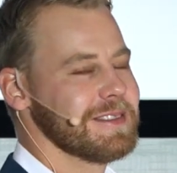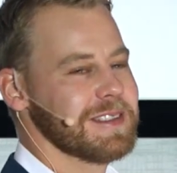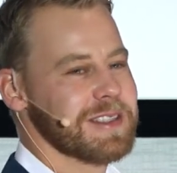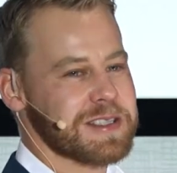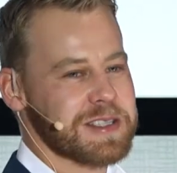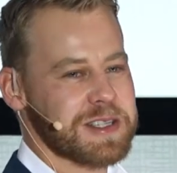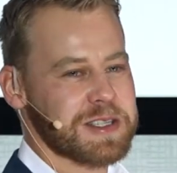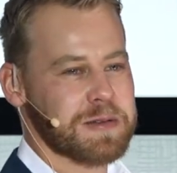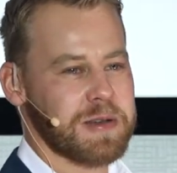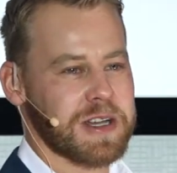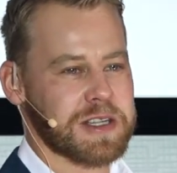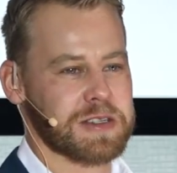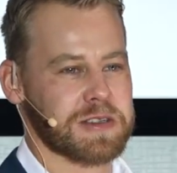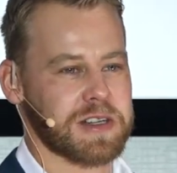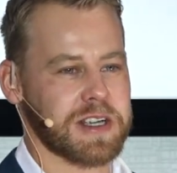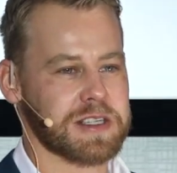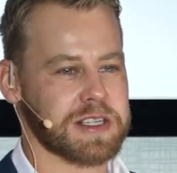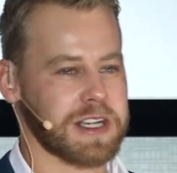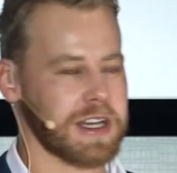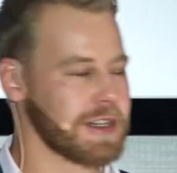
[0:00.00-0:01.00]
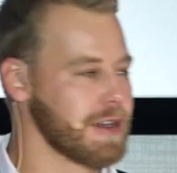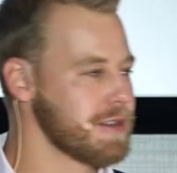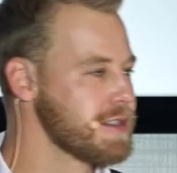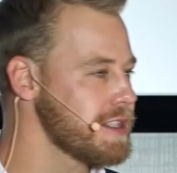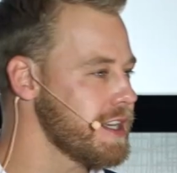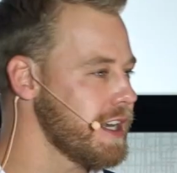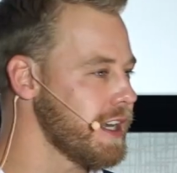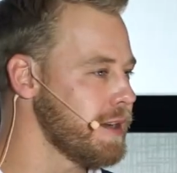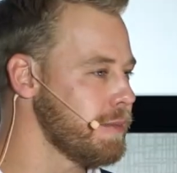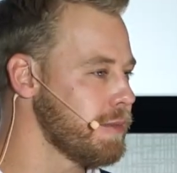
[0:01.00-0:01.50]
this is quite strange. I don't
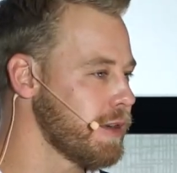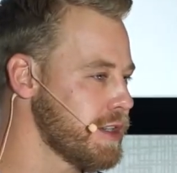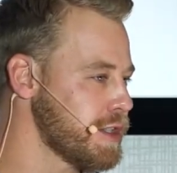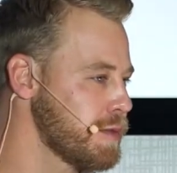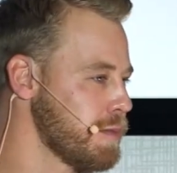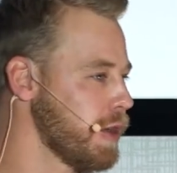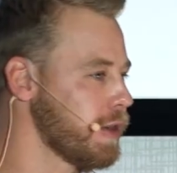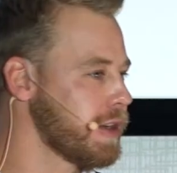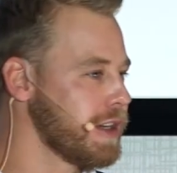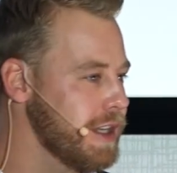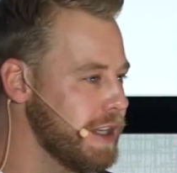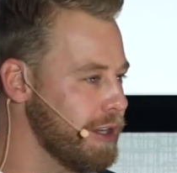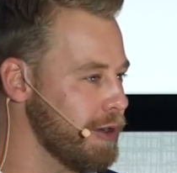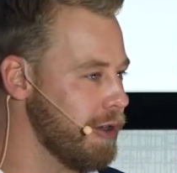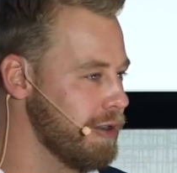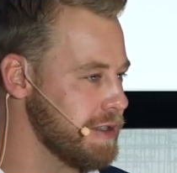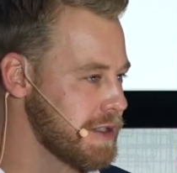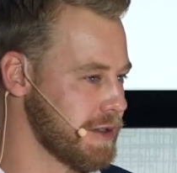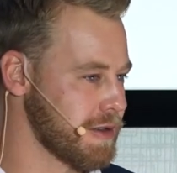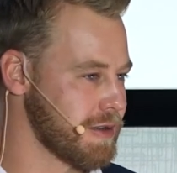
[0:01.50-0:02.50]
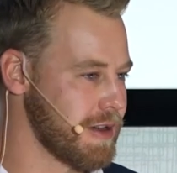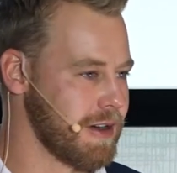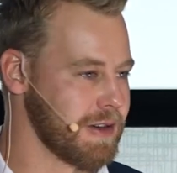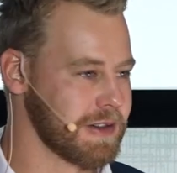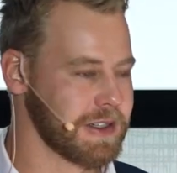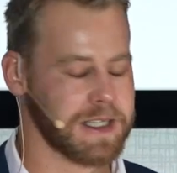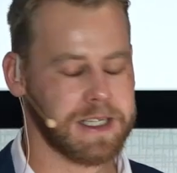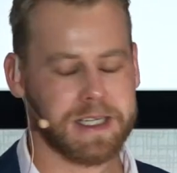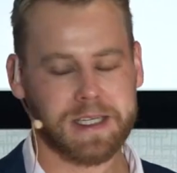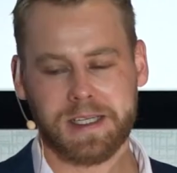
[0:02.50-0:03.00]
see anybody smoking. He asked
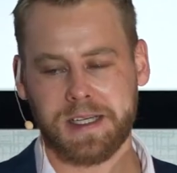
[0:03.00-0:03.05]
around.